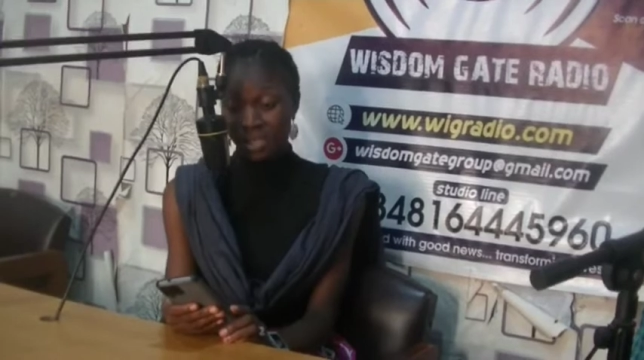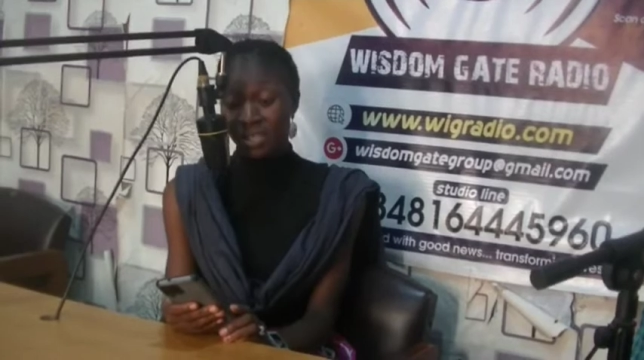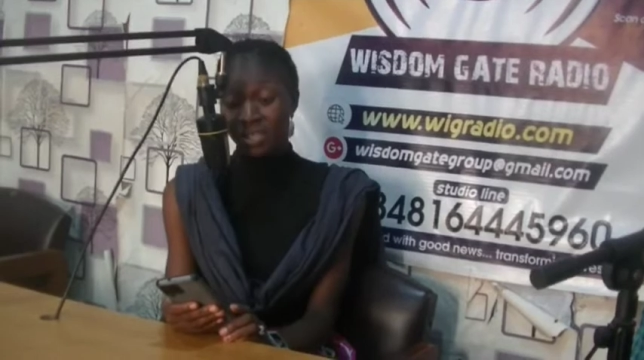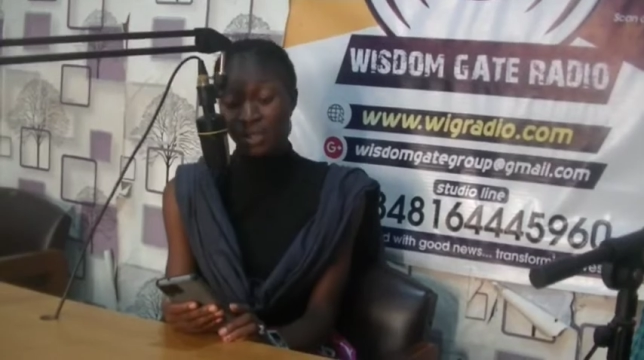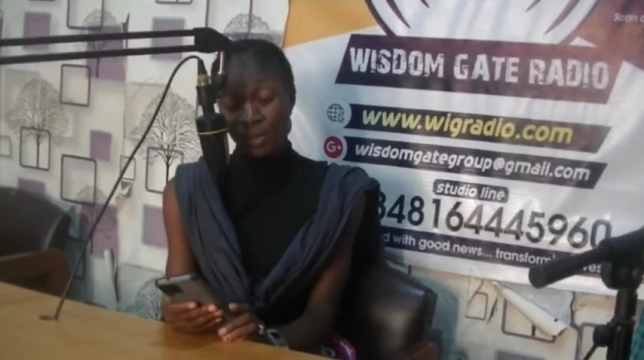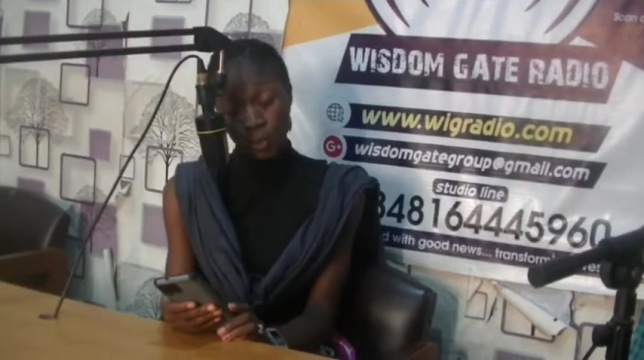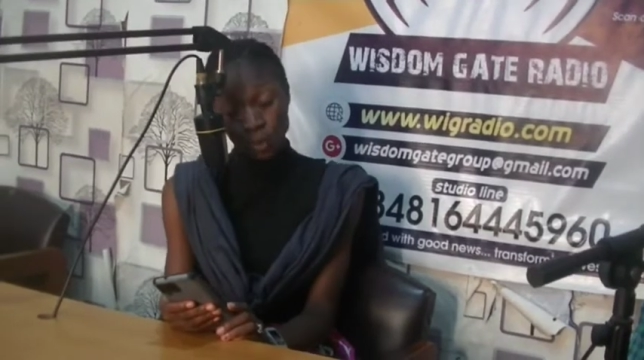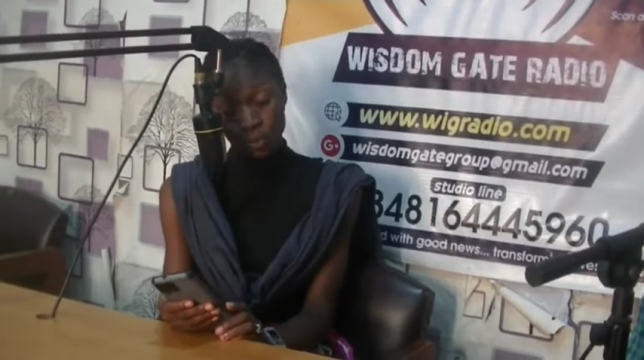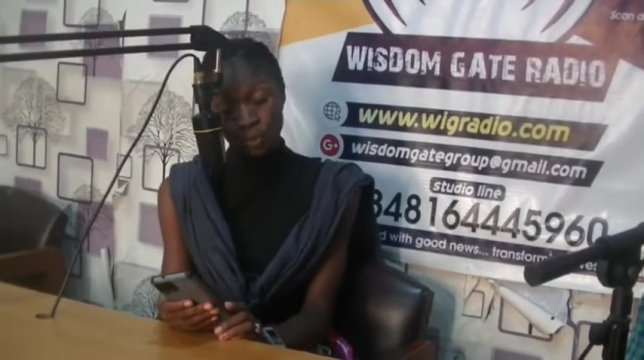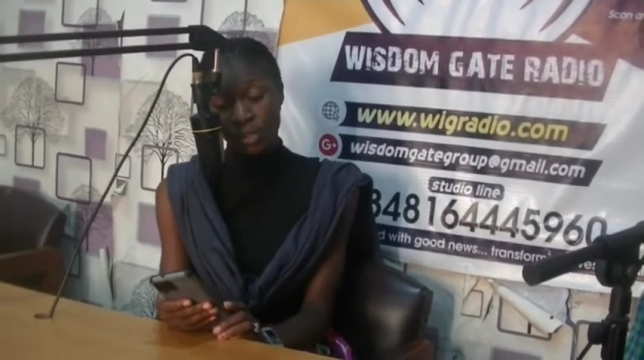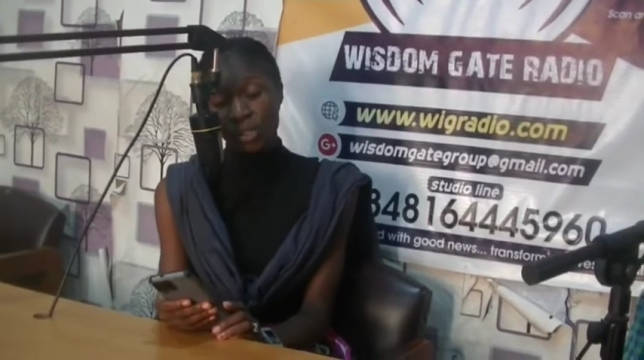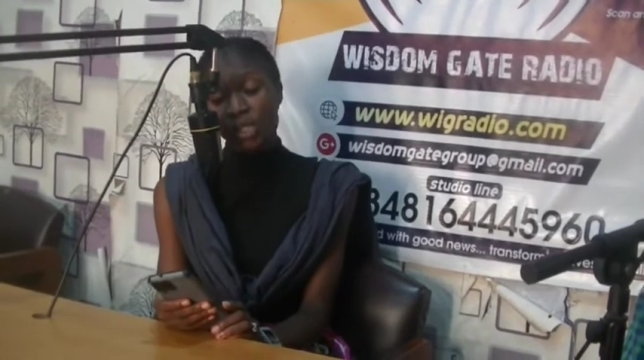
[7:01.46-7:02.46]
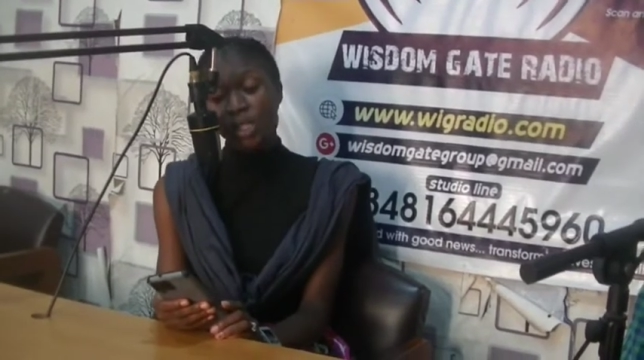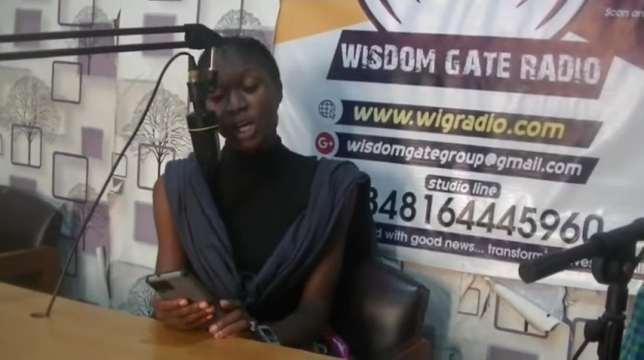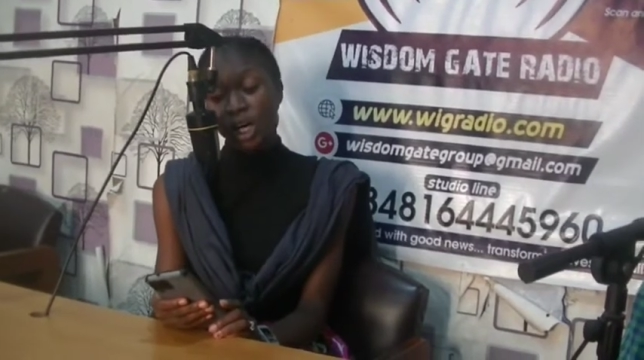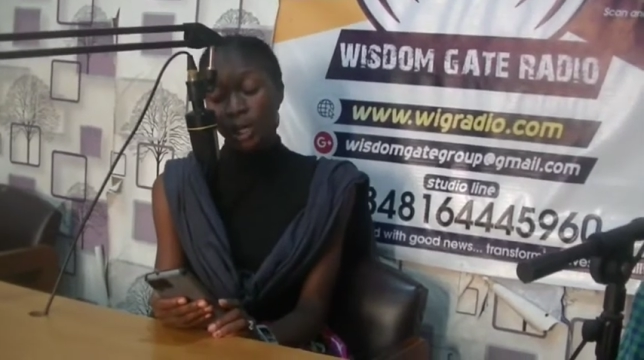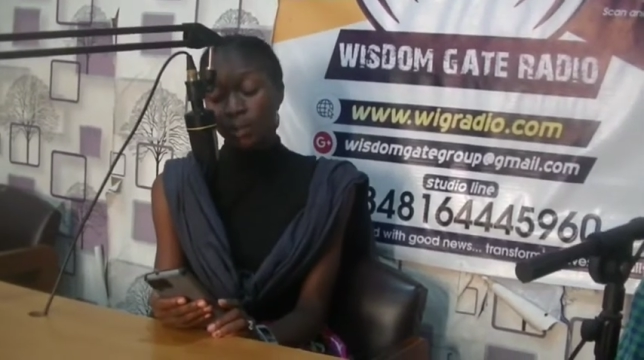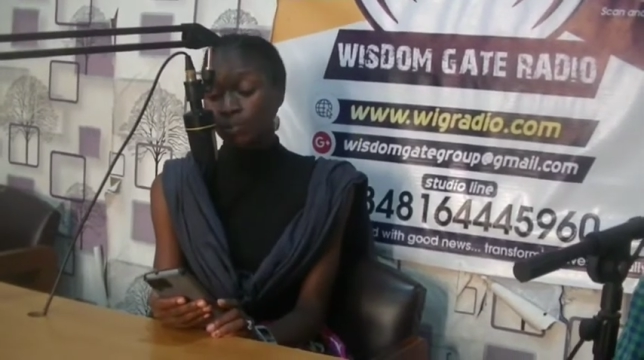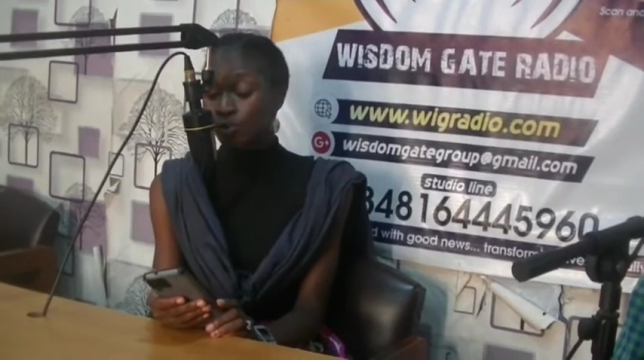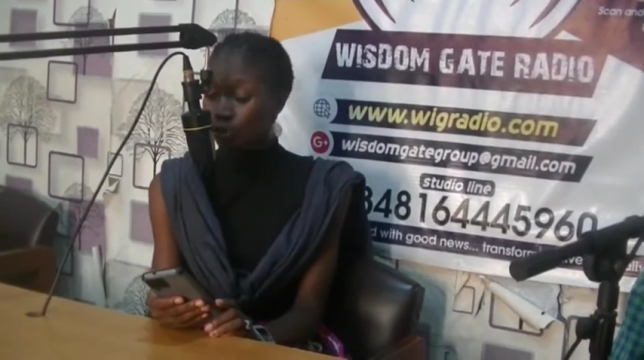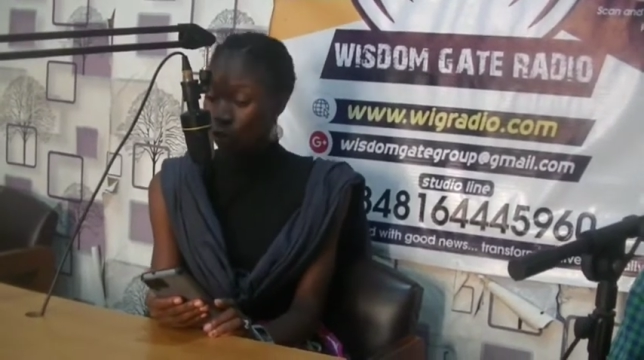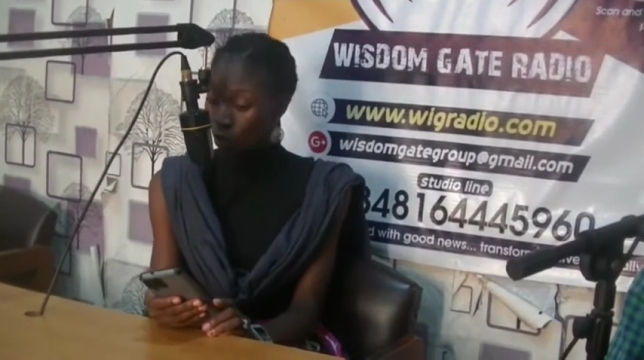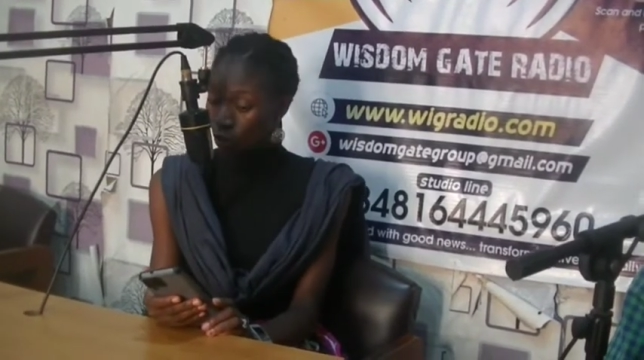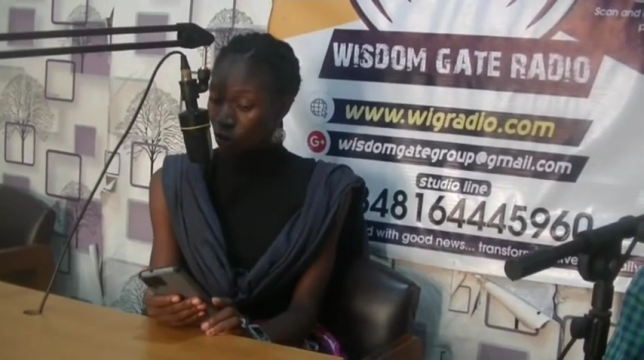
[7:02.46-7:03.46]
his own
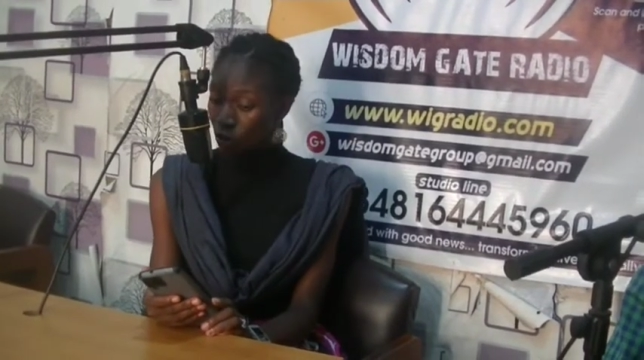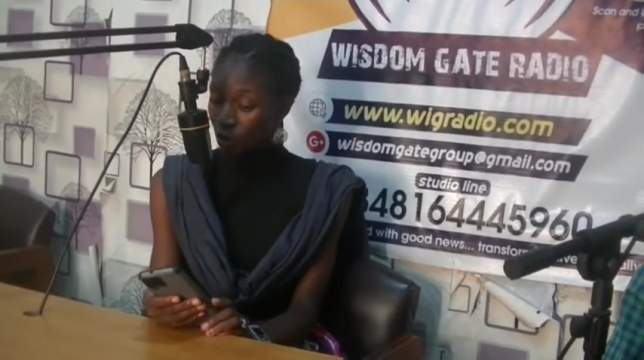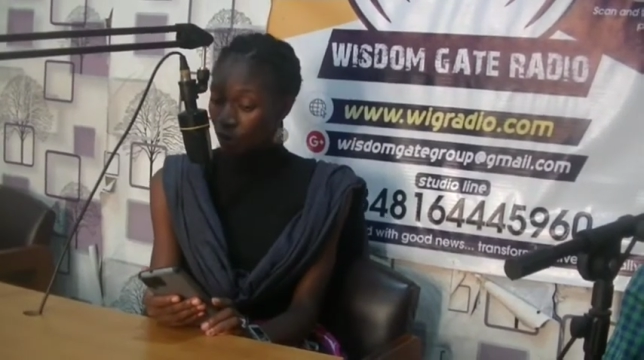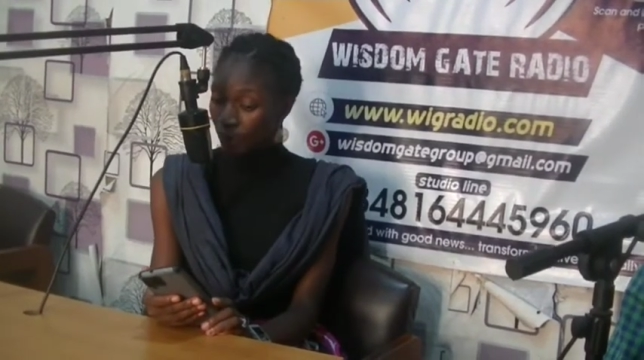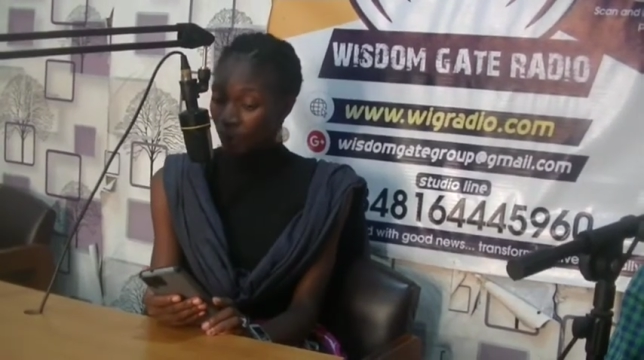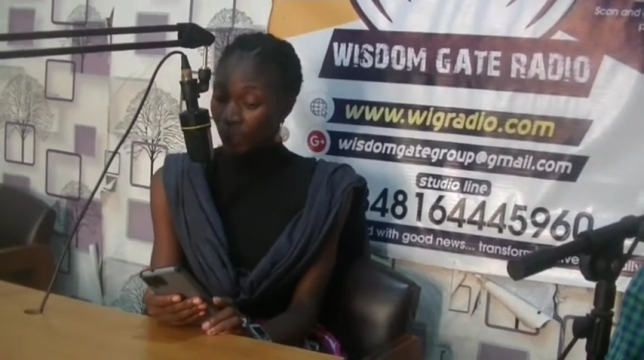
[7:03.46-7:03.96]
church,